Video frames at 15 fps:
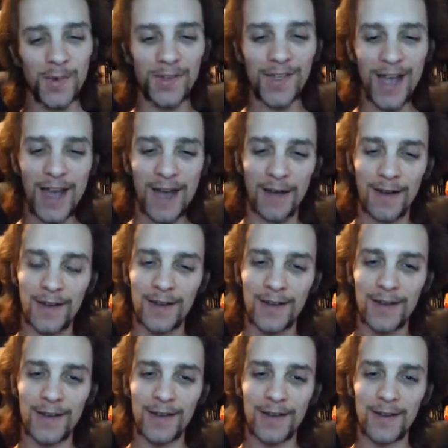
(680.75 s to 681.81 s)
But yeah,
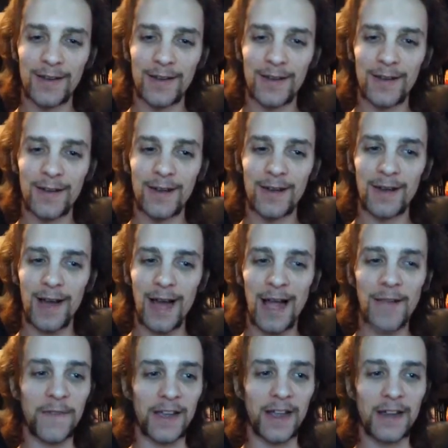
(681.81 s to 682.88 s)

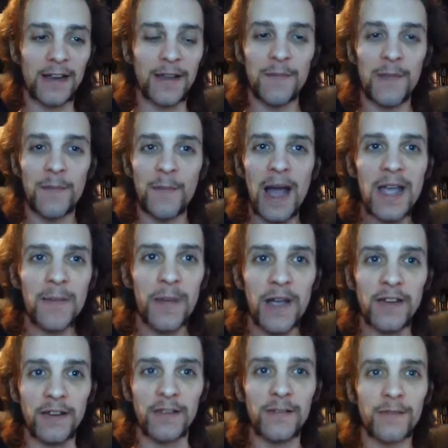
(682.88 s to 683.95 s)
I think, and in my
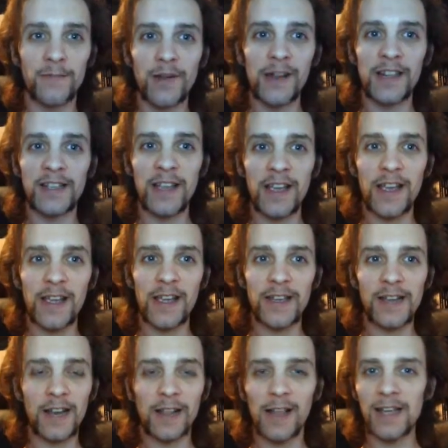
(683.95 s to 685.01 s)
opinion, Predator
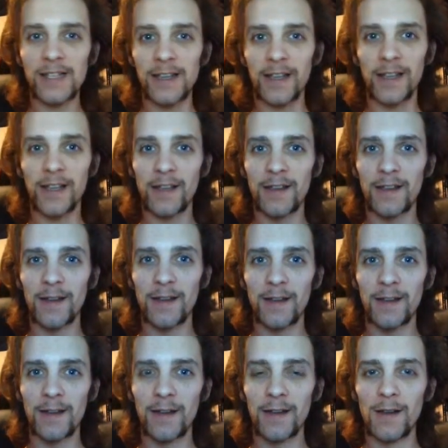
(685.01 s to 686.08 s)
is a classic.
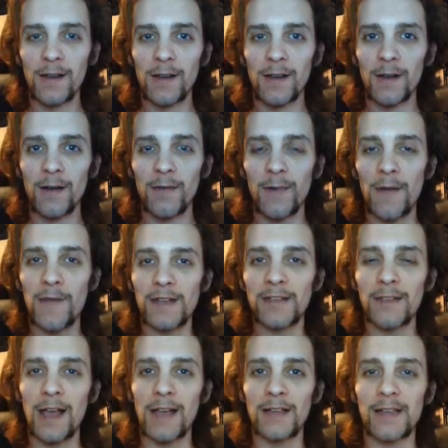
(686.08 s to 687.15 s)
Whether
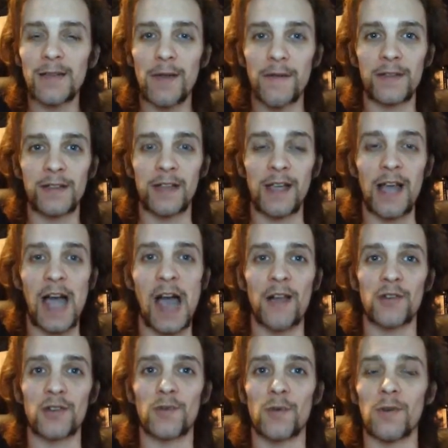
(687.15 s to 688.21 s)
it's like I say, whether it's the
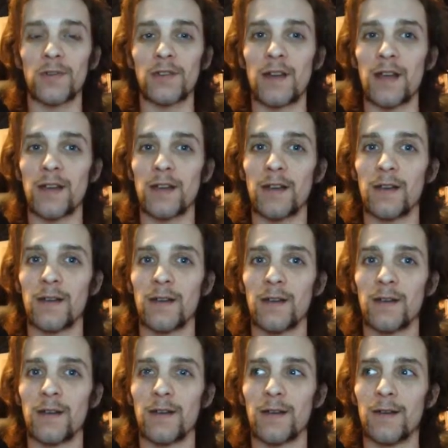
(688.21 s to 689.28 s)
Arnold
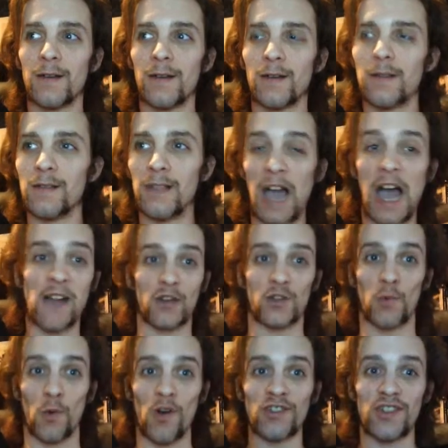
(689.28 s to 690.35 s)

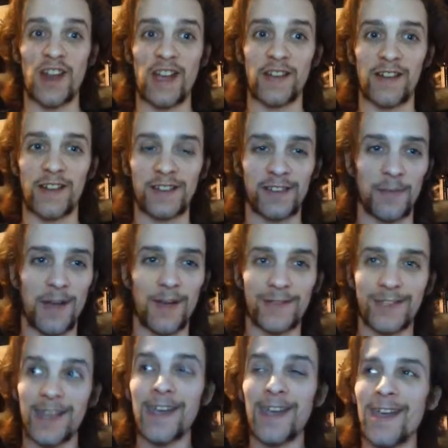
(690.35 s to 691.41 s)
Schwarzeneggerness
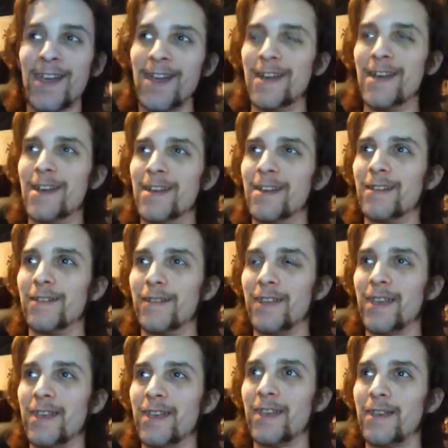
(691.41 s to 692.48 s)
about it,
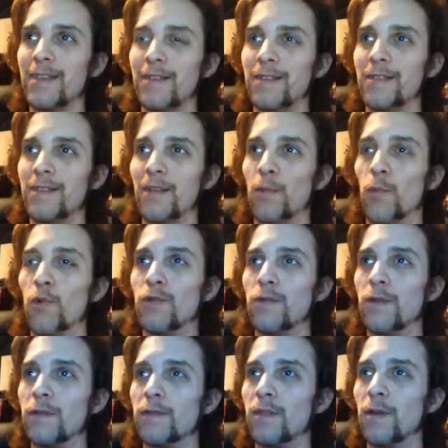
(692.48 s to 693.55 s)
the
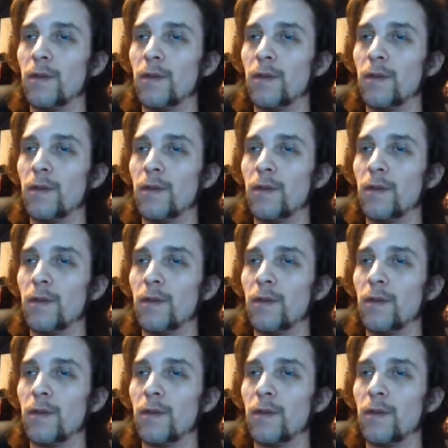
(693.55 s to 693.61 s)
wonder,